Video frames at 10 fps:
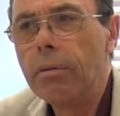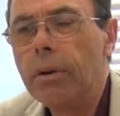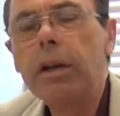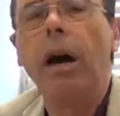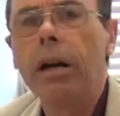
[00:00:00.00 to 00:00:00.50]

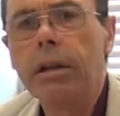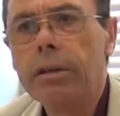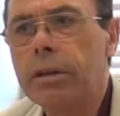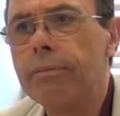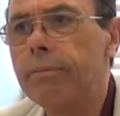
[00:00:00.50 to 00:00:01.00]

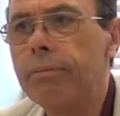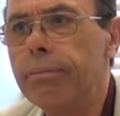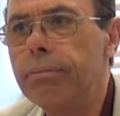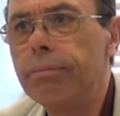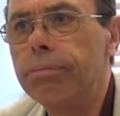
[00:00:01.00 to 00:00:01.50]
regardless of
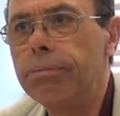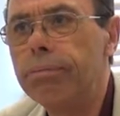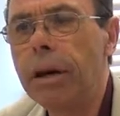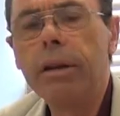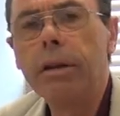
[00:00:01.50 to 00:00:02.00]

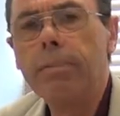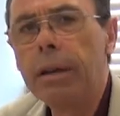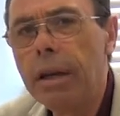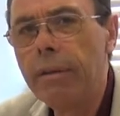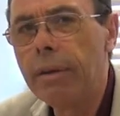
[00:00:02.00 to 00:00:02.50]
whether you
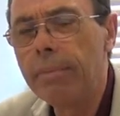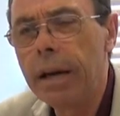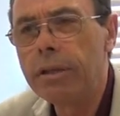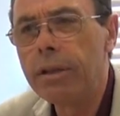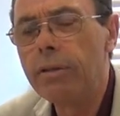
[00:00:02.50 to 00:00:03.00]
believe the
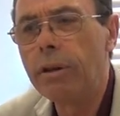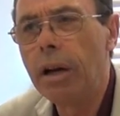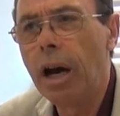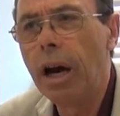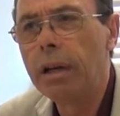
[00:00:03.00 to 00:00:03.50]
message or
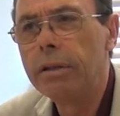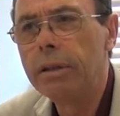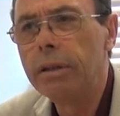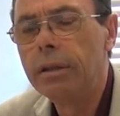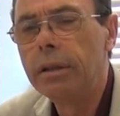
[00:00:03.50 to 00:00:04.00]
not,
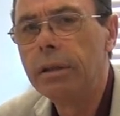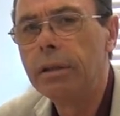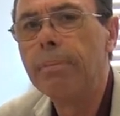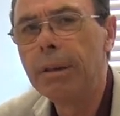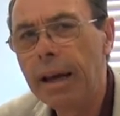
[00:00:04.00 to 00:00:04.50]

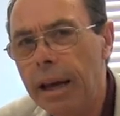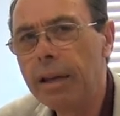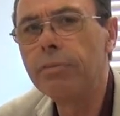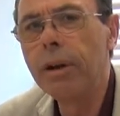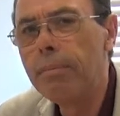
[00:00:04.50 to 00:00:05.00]
the play
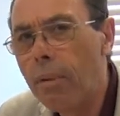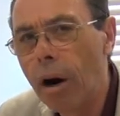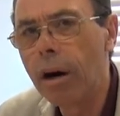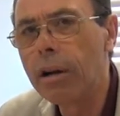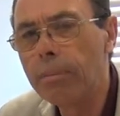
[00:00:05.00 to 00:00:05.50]
is
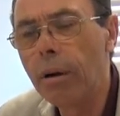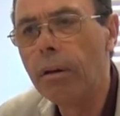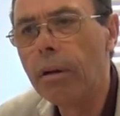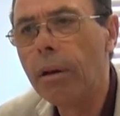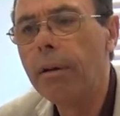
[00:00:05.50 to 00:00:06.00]

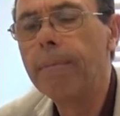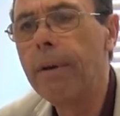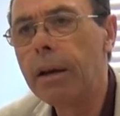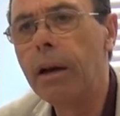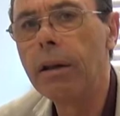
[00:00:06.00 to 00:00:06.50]
remarkable
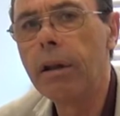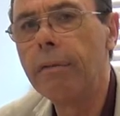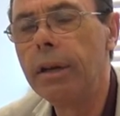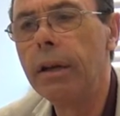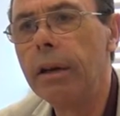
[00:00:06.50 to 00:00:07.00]
because
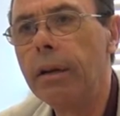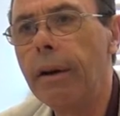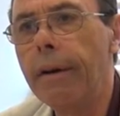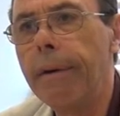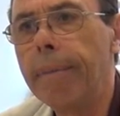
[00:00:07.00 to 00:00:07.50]
of the
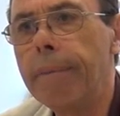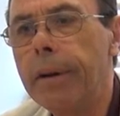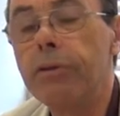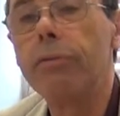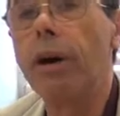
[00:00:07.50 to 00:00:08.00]

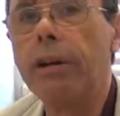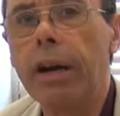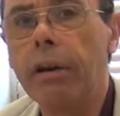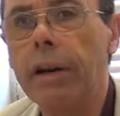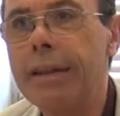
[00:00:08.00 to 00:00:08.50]

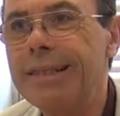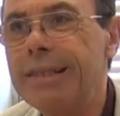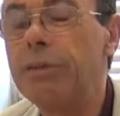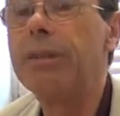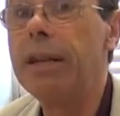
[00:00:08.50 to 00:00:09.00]
extraordinary
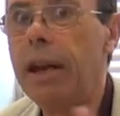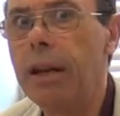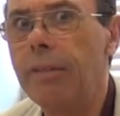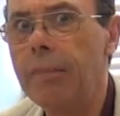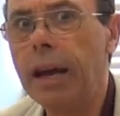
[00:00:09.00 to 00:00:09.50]

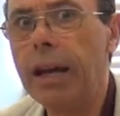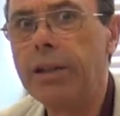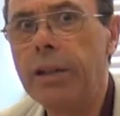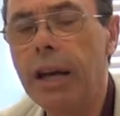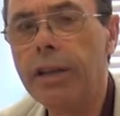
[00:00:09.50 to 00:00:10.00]
creative
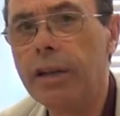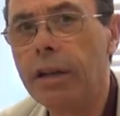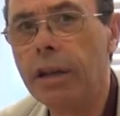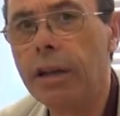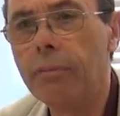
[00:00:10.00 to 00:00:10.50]

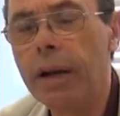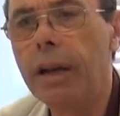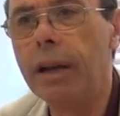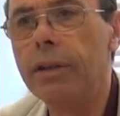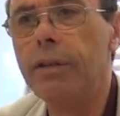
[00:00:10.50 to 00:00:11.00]
imagination that
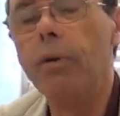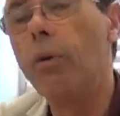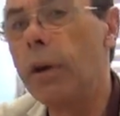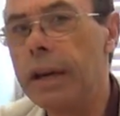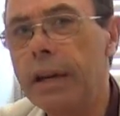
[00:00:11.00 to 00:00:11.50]
went into
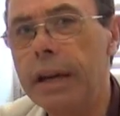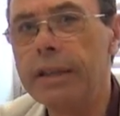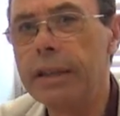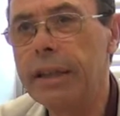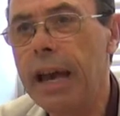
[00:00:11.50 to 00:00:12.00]

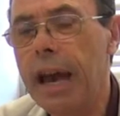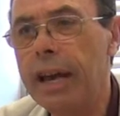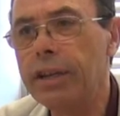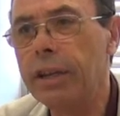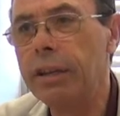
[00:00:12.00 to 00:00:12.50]
organizing the
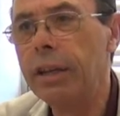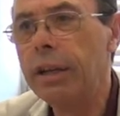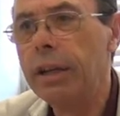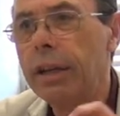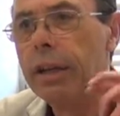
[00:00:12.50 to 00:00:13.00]
action
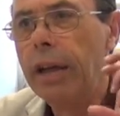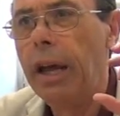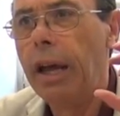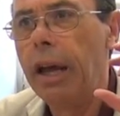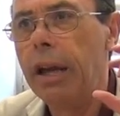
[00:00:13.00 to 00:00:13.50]

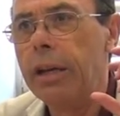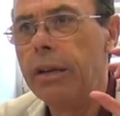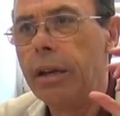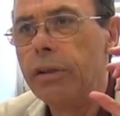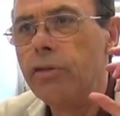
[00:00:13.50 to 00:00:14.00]

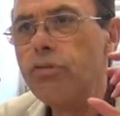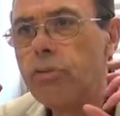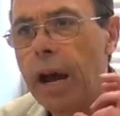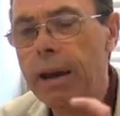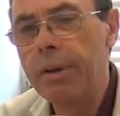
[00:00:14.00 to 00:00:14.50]
and
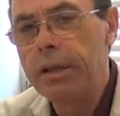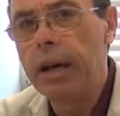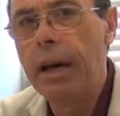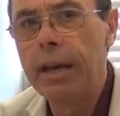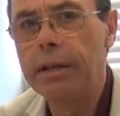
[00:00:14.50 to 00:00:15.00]

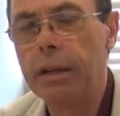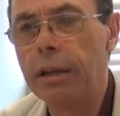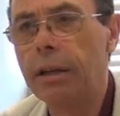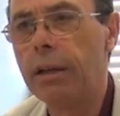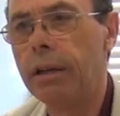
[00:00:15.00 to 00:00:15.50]

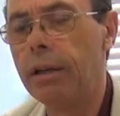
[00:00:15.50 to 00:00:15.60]
dramatizing